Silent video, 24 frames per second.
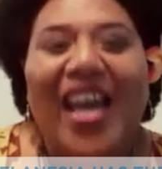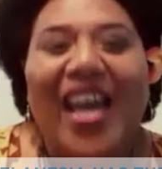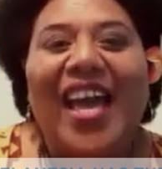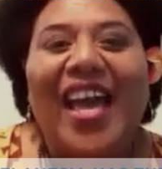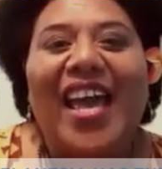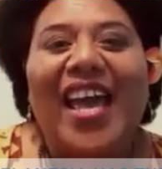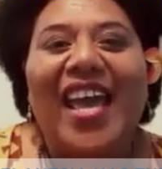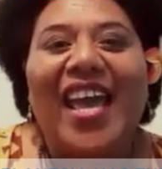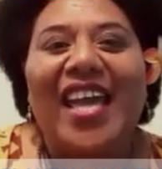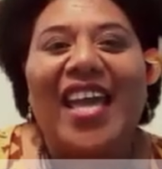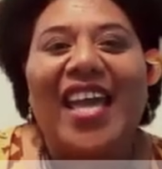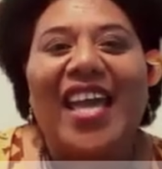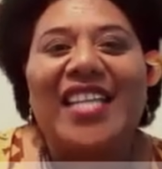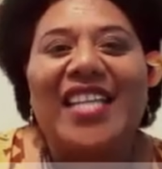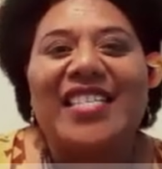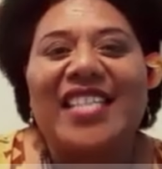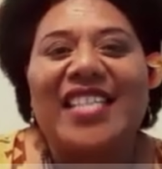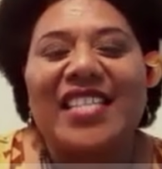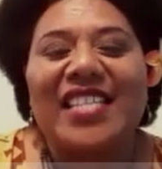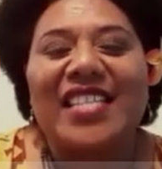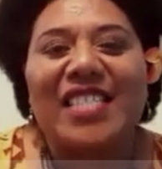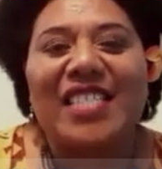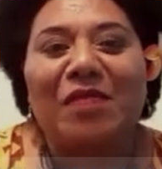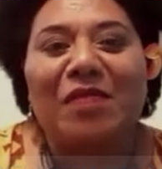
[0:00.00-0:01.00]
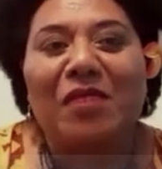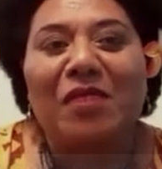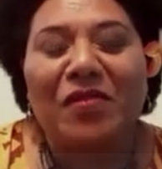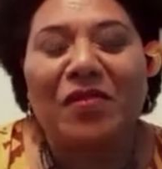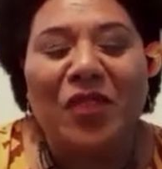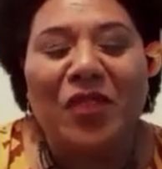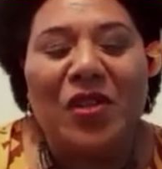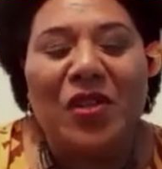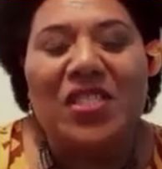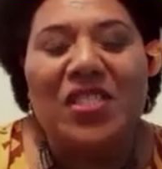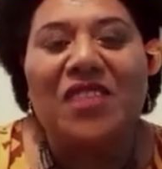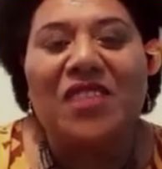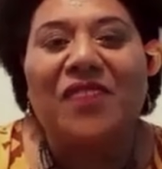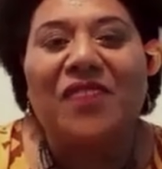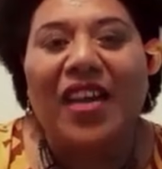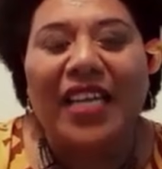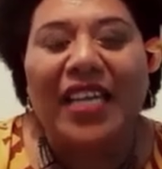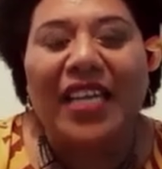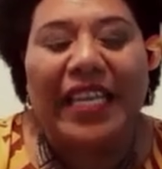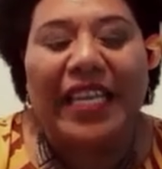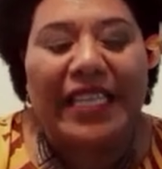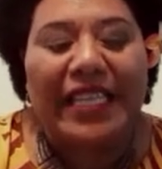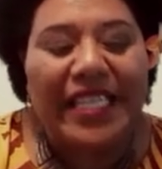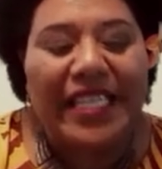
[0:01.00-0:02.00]
And some of those, if I
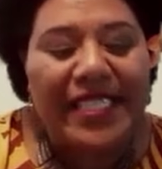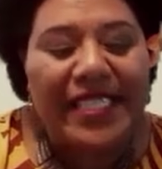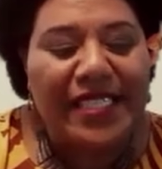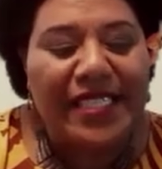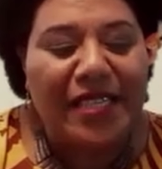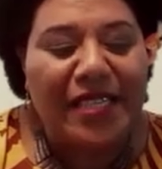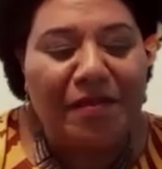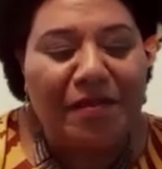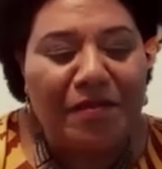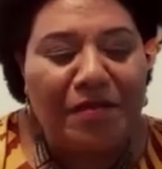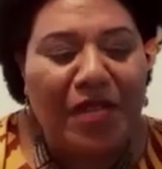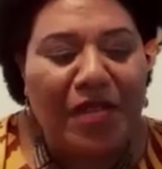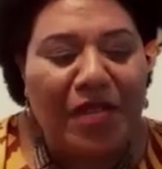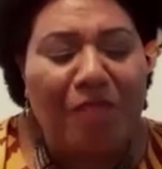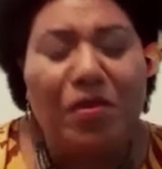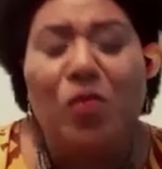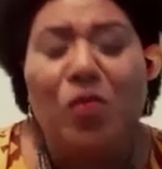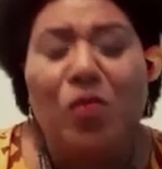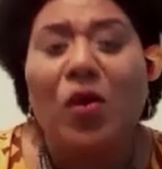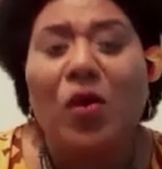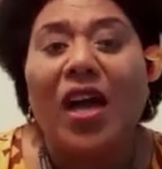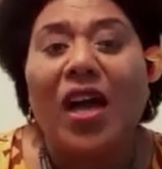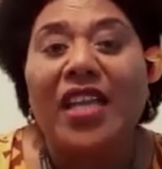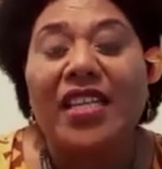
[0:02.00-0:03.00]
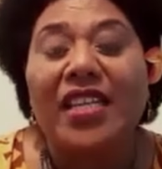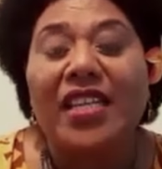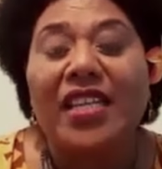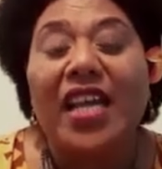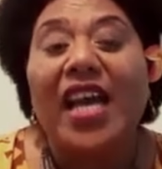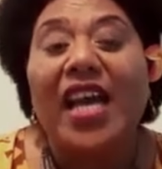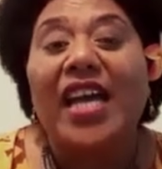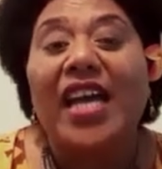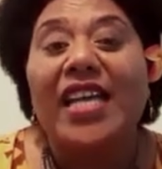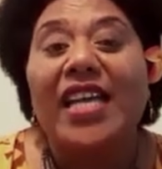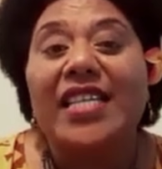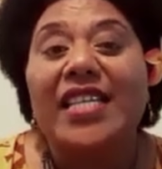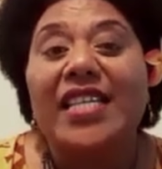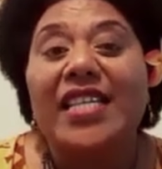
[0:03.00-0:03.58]
can list them, number one is